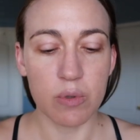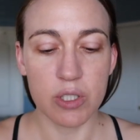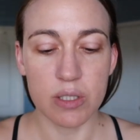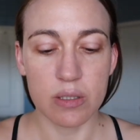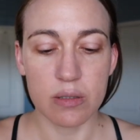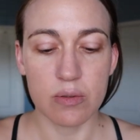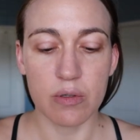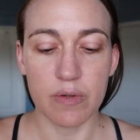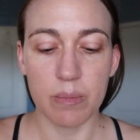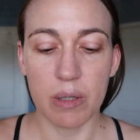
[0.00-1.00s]
which is
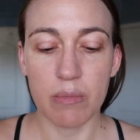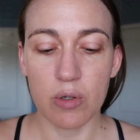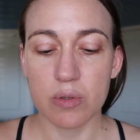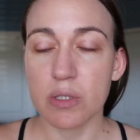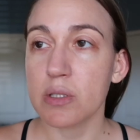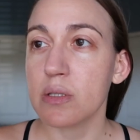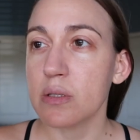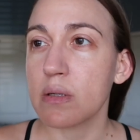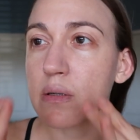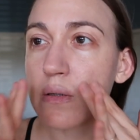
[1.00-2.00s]
sort of like my most